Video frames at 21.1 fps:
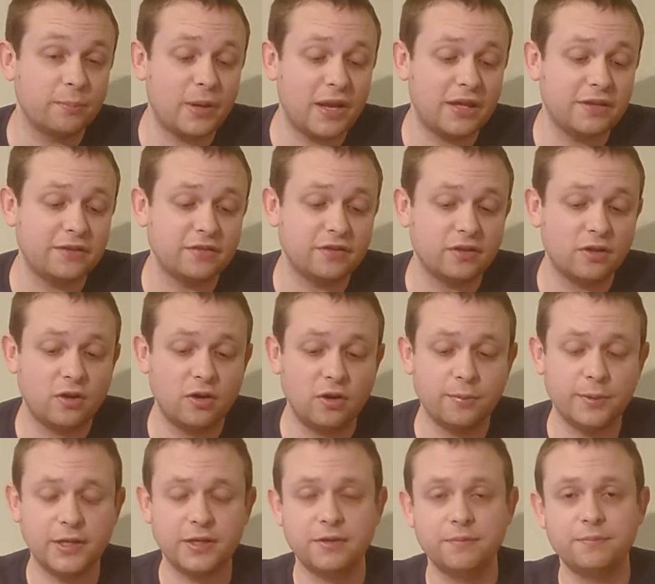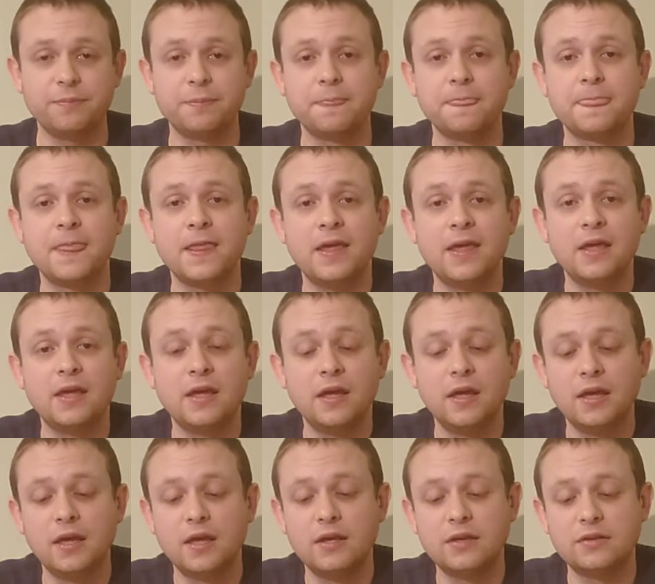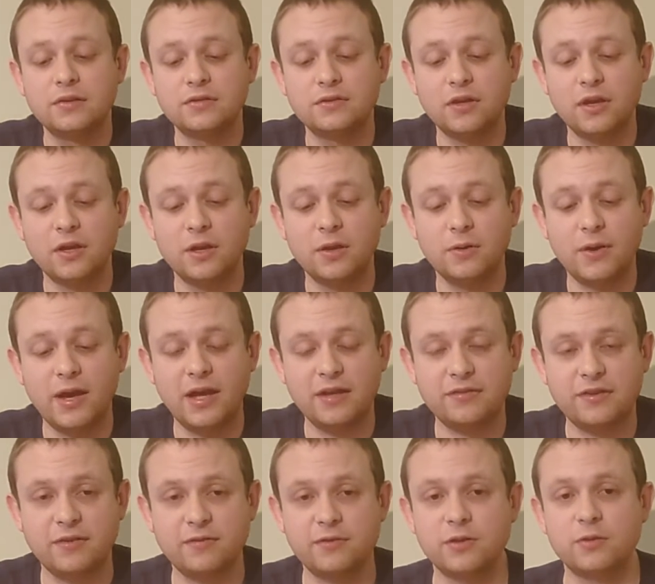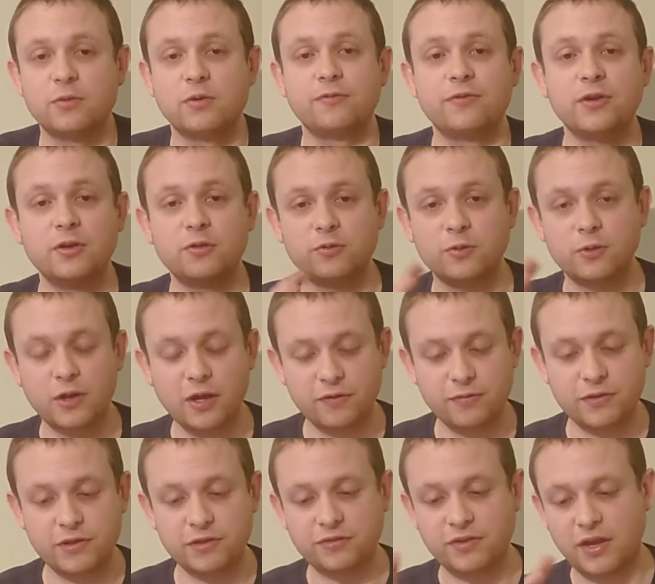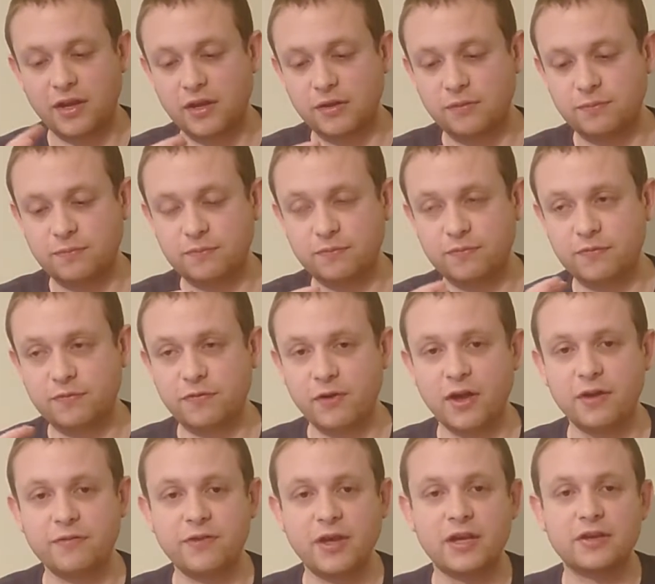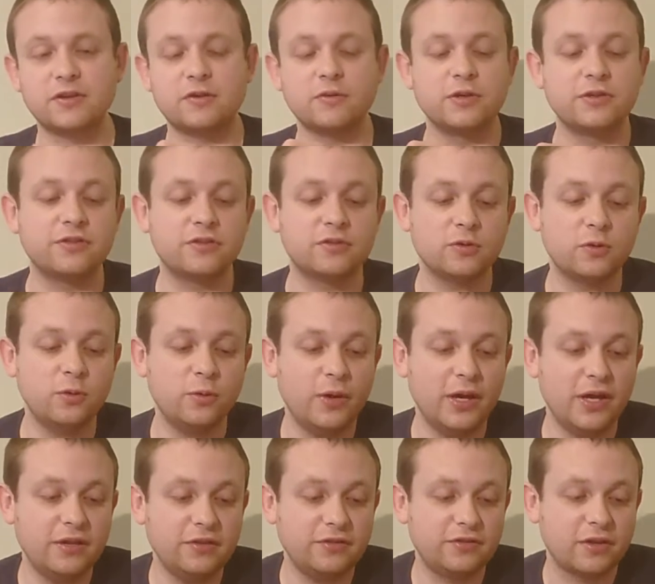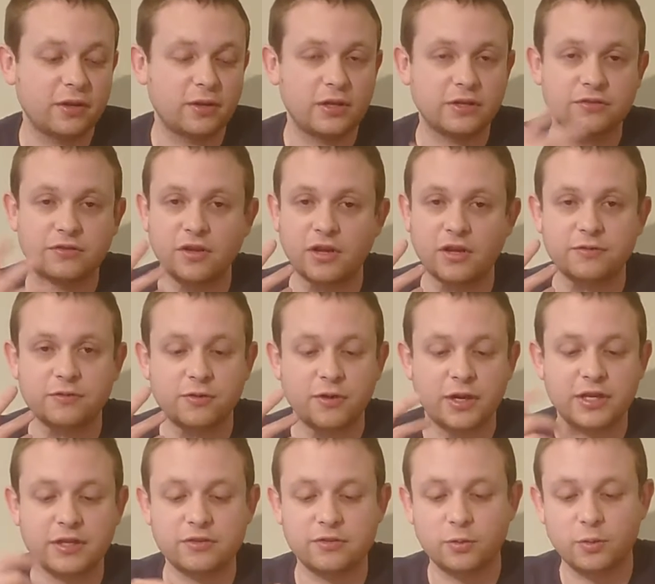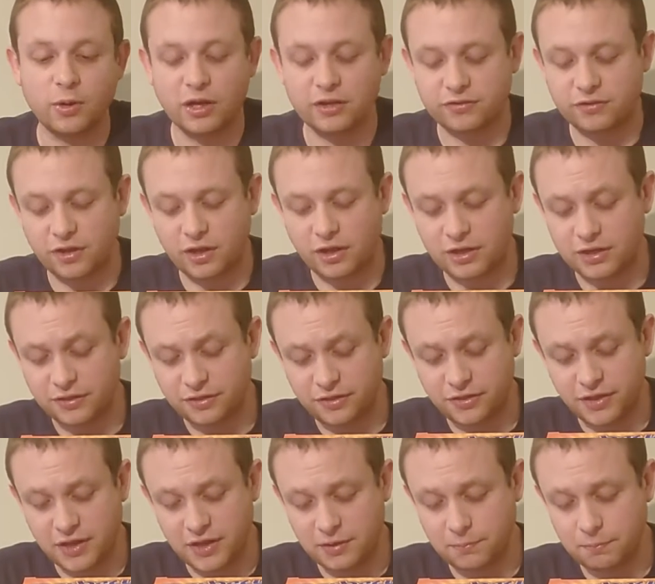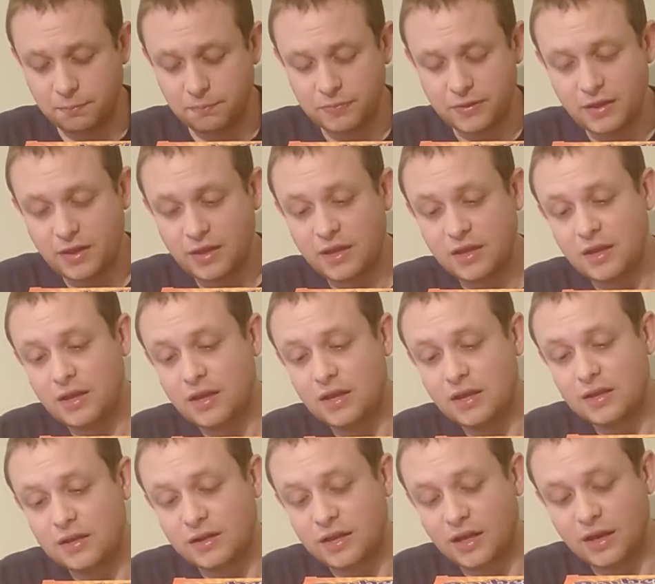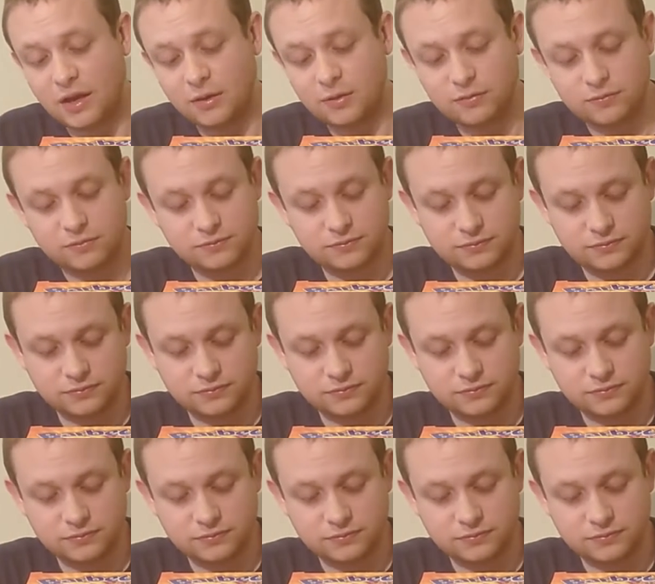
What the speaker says: a place in the hobby. So as ever, the reviews will cover the same 5 categories as always, so let's dive straight into art style and theme. Now,